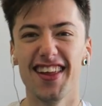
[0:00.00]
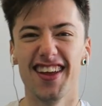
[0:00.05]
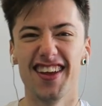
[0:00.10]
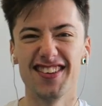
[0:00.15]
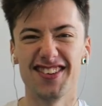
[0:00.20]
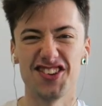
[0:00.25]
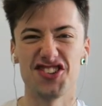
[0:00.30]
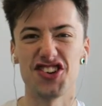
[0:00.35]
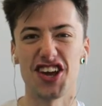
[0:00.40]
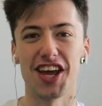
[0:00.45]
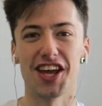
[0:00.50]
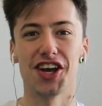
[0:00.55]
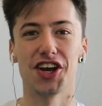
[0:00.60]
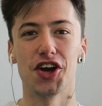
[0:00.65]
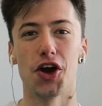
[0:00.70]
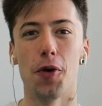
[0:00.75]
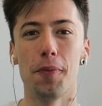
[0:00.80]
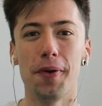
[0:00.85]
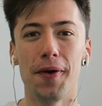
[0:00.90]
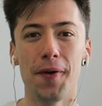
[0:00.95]
as a shaker
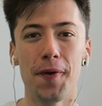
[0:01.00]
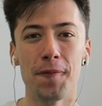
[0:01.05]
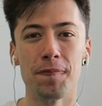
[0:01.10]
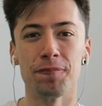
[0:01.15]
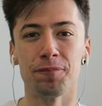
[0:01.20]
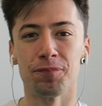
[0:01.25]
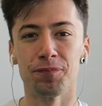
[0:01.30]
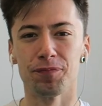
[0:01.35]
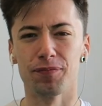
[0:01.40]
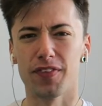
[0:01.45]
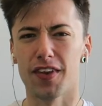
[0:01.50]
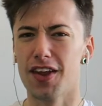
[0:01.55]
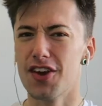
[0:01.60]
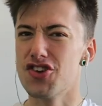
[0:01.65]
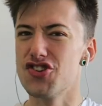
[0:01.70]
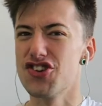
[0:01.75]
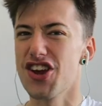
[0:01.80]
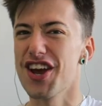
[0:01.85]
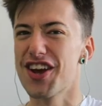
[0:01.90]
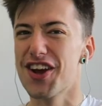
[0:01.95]
cup.
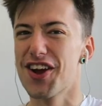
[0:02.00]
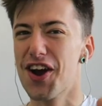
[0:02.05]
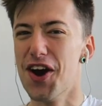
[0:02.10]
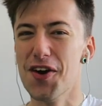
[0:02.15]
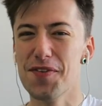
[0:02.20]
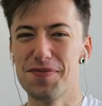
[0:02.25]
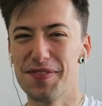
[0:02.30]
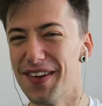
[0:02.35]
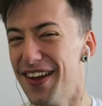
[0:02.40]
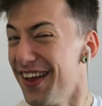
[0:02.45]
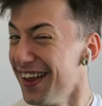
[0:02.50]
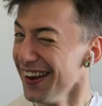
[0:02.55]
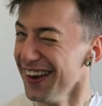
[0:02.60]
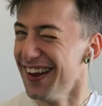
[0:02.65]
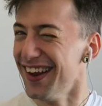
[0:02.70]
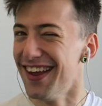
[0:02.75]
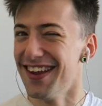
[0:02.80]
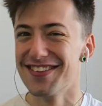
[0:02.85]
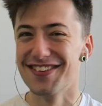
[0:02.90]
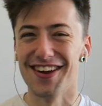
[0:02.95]
Shaker
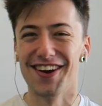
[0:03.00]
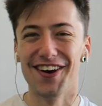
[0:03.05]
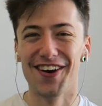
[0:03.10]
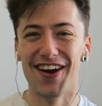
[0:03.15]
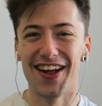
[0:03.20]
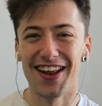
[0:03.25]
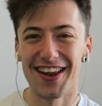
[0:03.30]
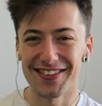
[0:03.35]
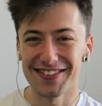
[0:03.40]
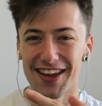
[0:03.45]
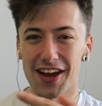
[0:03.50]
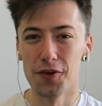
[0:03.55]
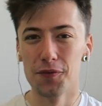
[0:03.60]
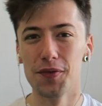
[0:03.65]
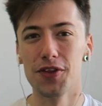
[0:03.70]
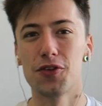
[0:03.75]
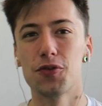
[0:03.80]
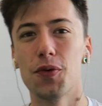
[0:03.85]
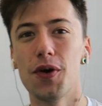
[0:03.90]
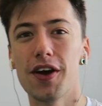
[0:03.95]
cup. So let's get on
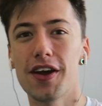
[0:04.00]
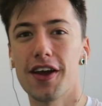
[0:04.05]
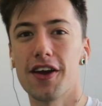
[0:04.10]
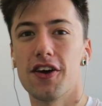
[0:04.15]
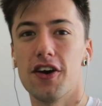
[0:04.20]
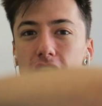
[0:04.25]
with this workout,